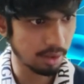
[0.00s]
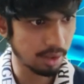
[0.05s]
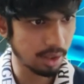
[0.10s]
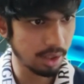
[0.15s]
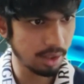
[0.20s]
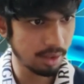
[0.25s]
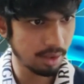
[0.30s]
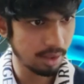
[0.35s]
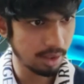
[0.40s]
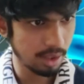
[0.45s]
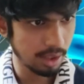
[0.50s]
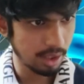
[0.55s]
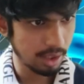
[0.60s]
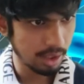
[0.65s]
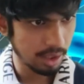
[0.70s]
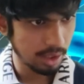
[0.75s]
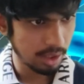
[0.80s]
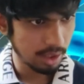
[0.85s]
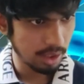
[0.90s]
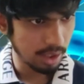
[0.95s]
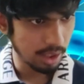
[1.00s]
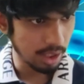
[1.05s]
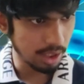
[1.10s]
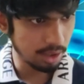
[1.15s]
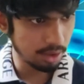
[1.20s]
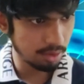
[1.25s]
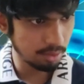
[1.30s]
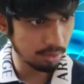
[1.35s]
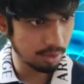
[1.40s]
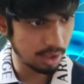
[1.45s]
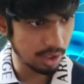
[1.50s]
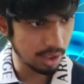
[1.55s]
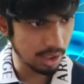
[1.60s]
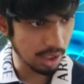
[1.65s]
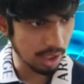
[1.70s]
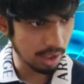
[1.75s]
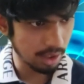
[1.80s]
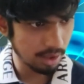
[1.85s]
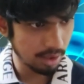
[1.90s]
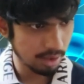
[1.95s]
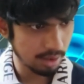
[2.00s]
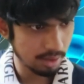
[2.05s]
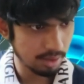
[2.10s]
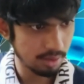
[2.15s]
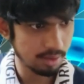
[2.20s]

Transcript: okay, into dr